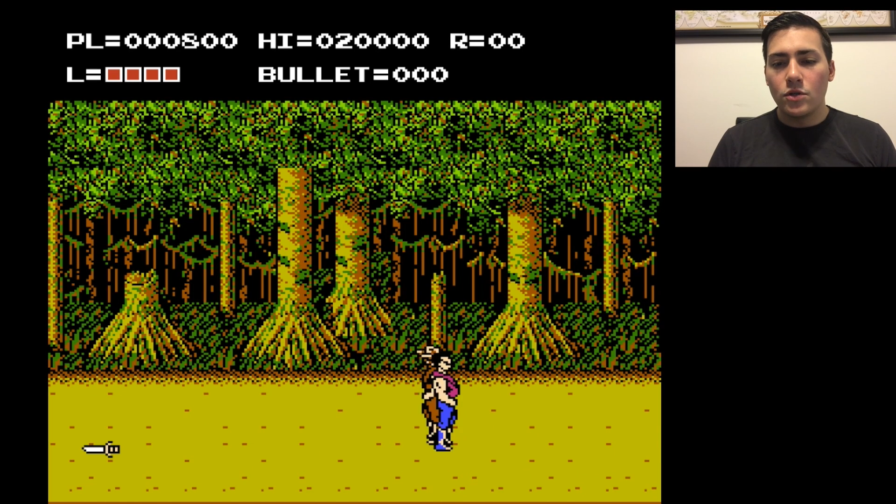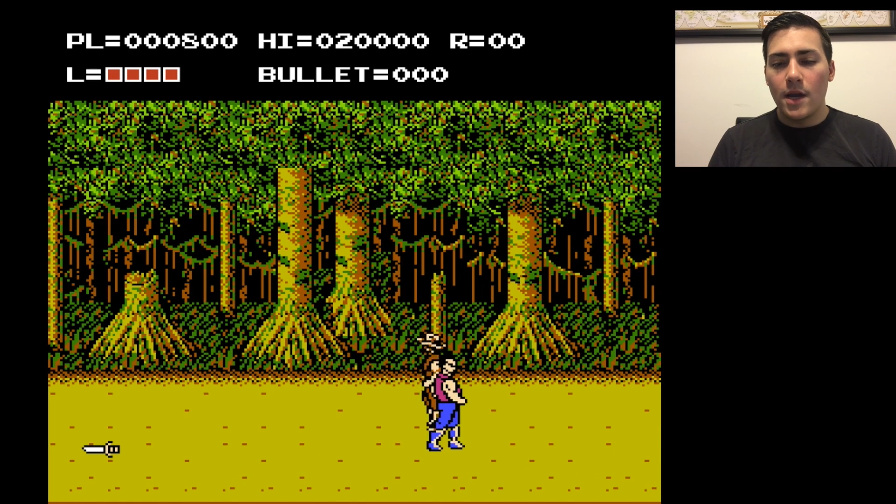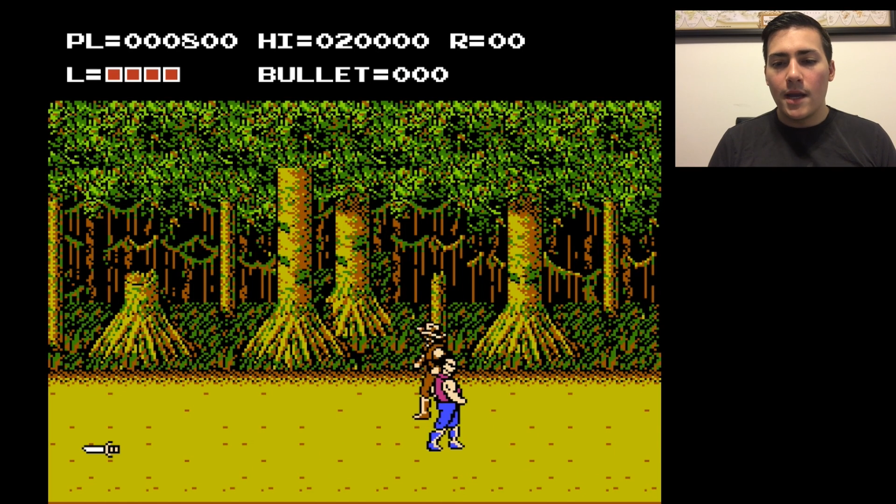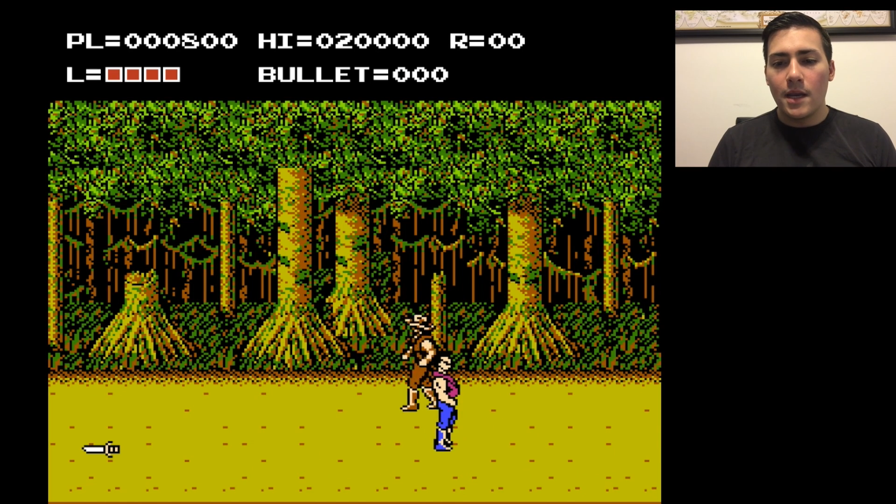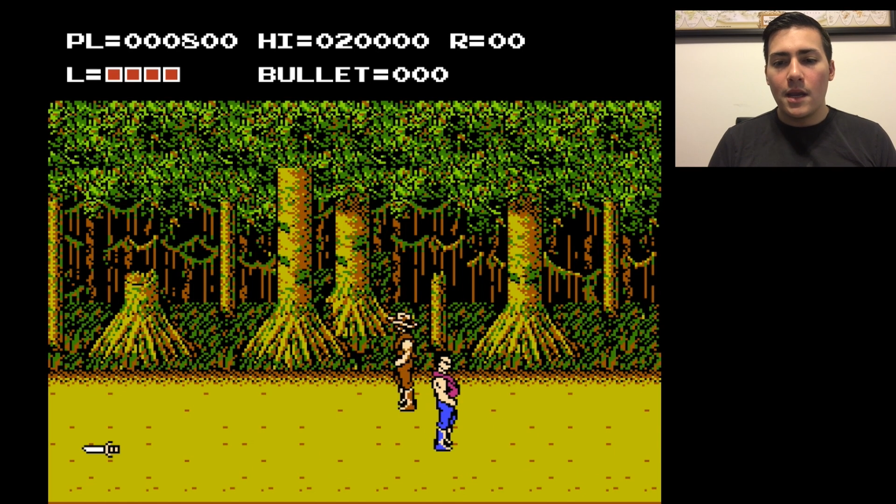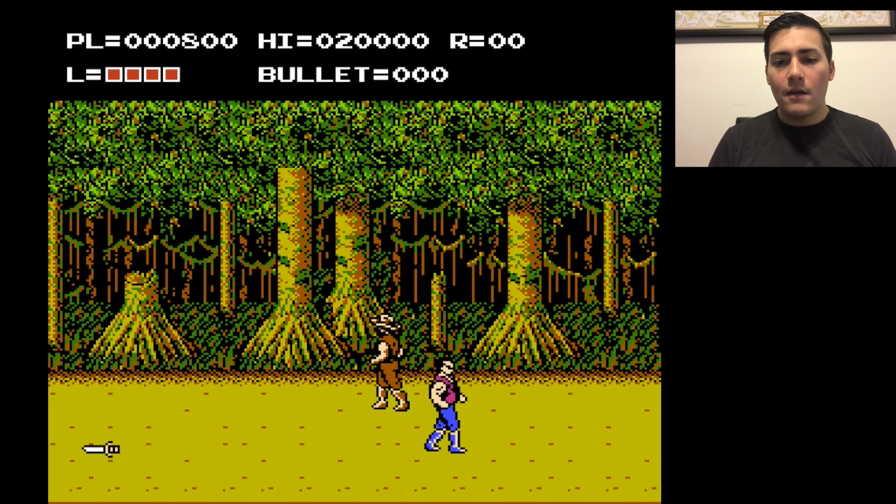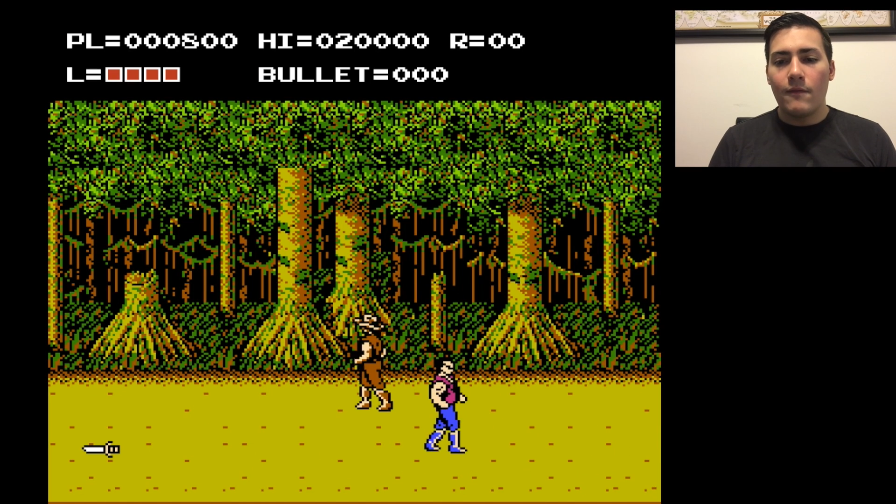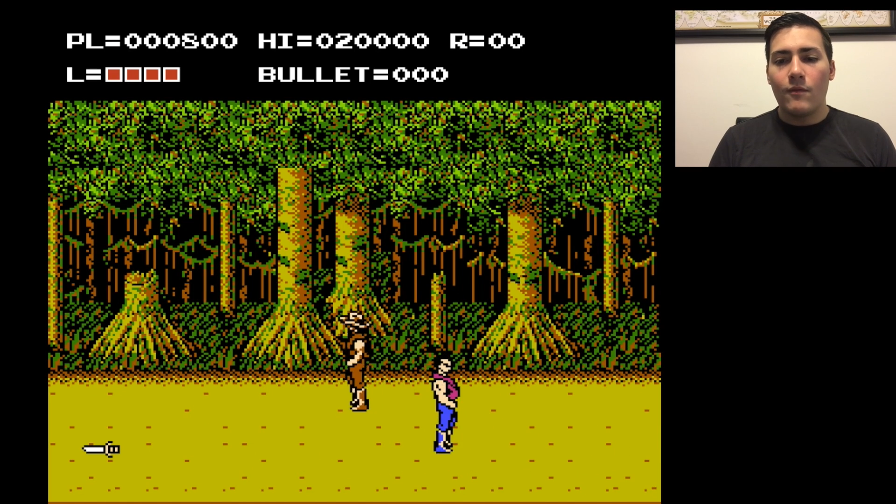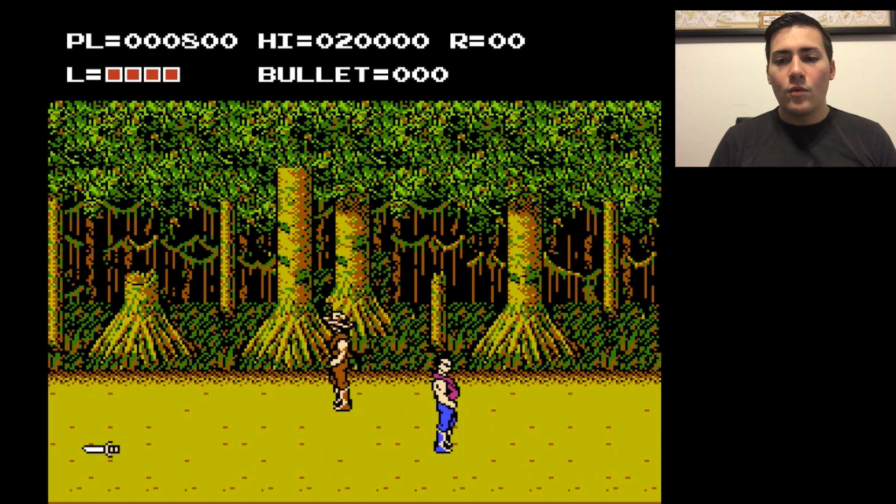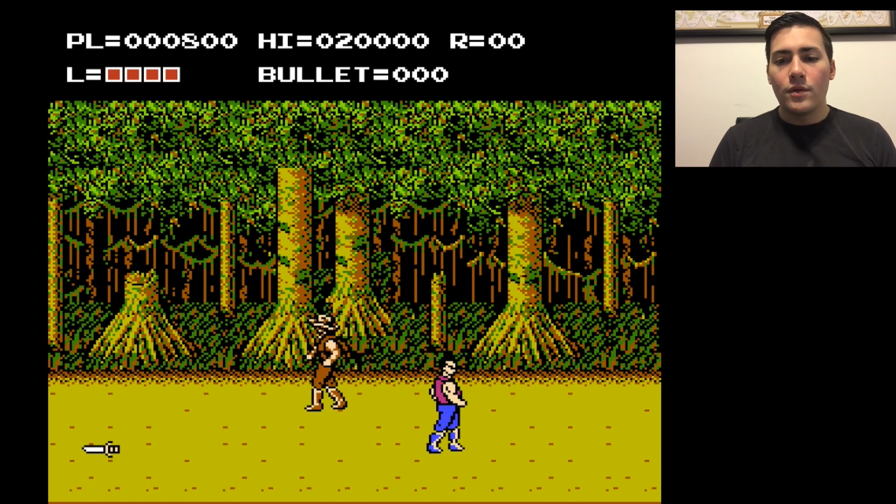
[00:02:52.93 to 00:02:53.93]
Dragon yet
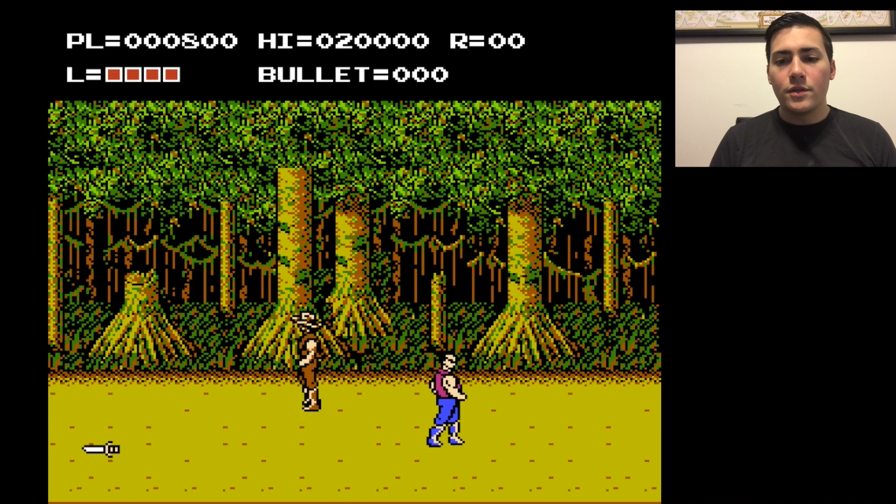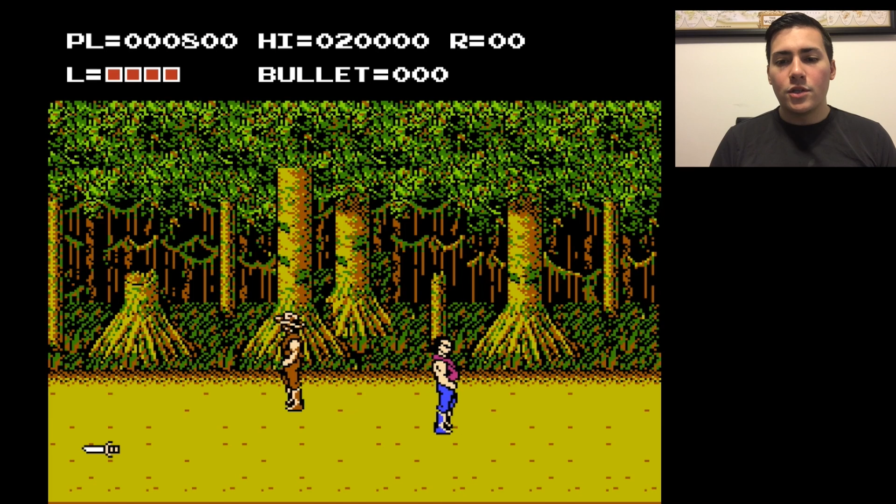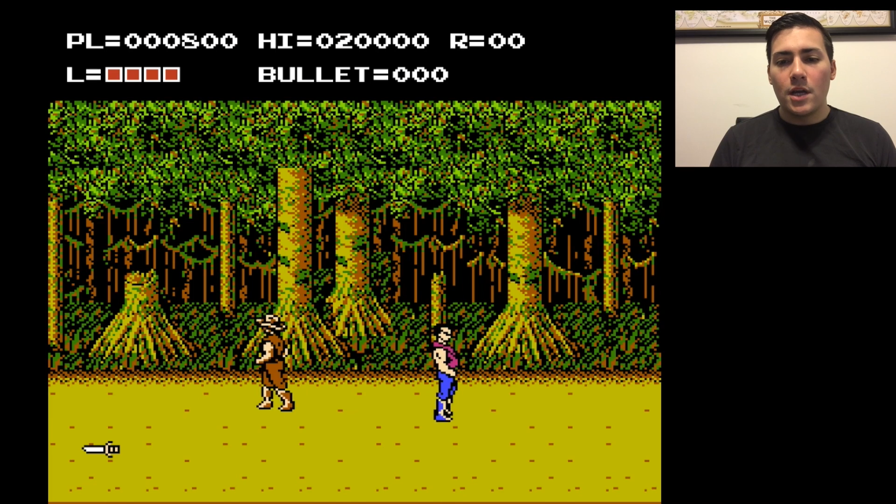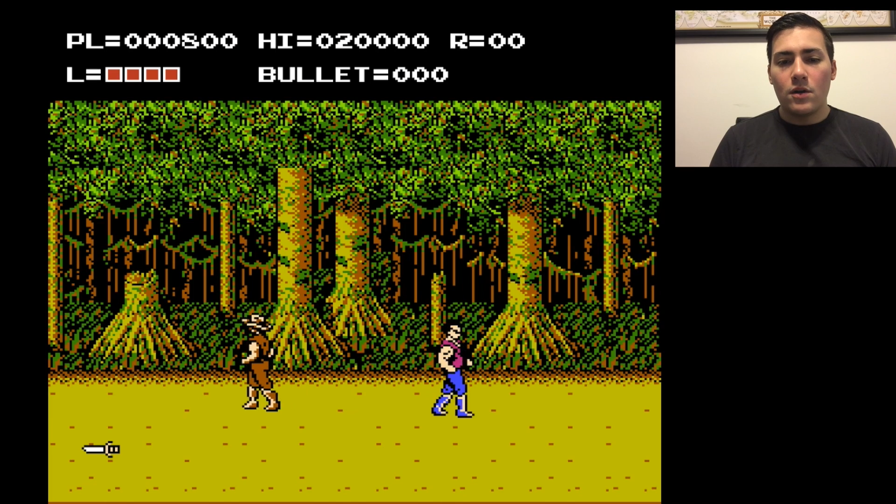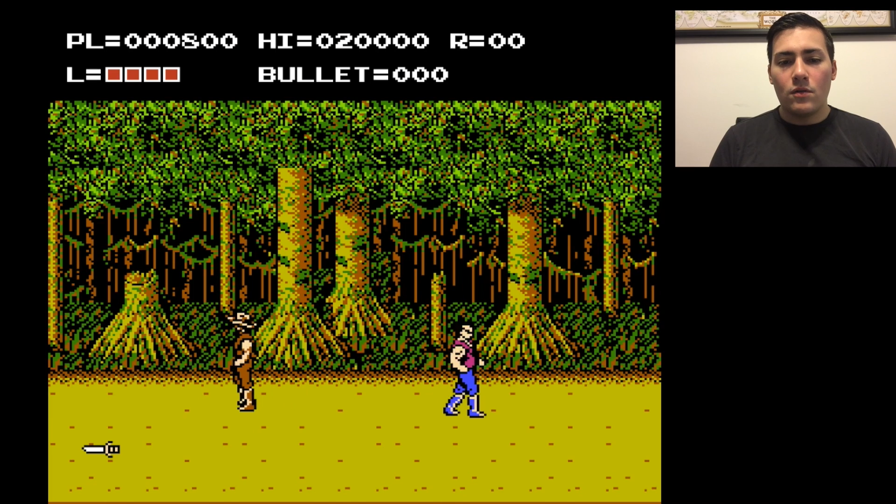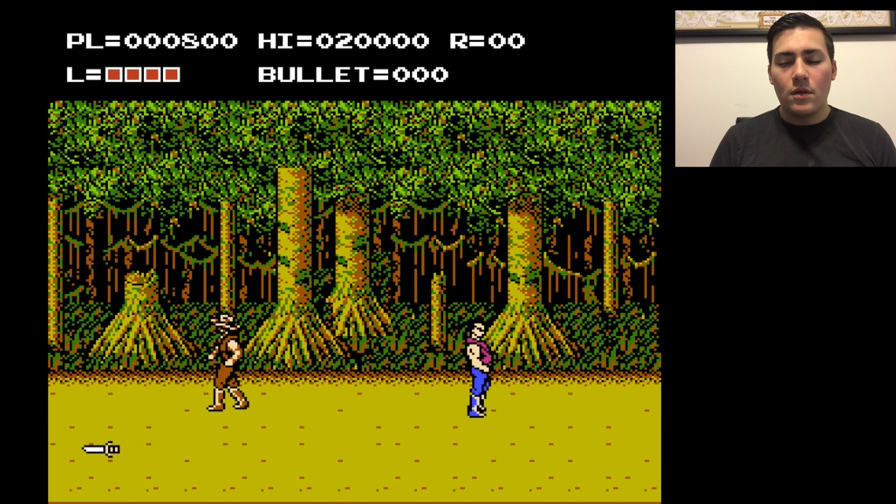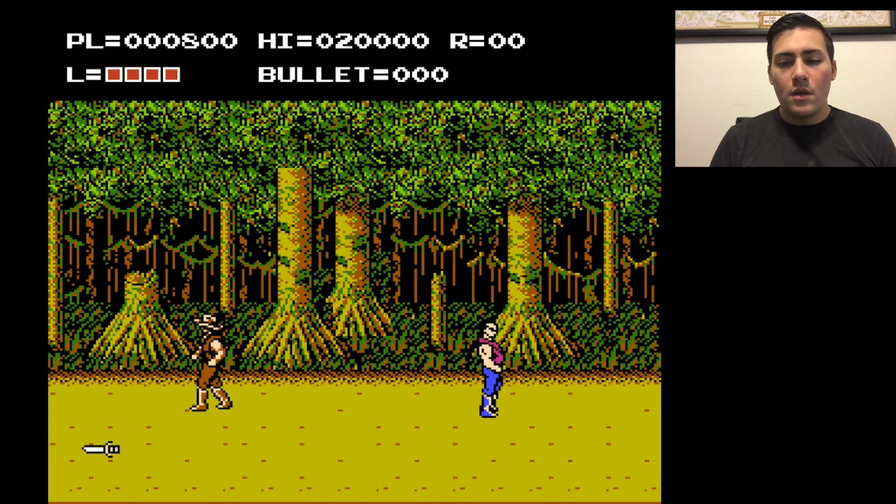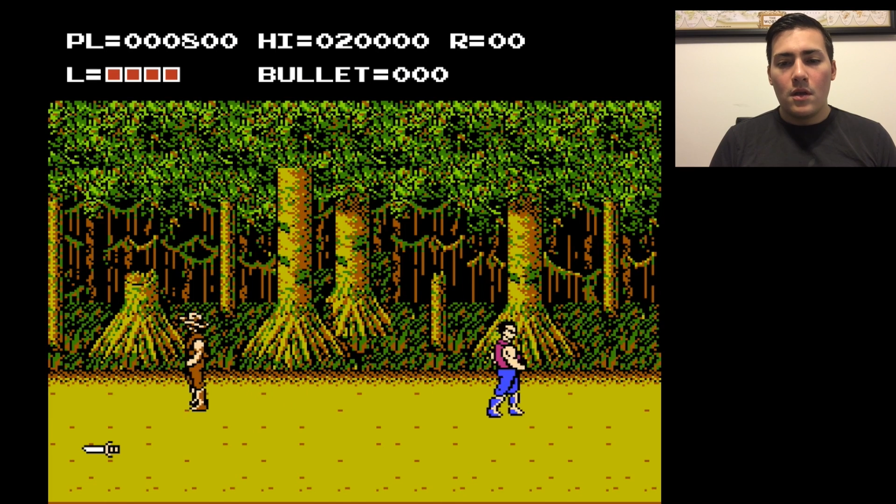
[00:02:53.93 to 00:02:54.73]
for this channel,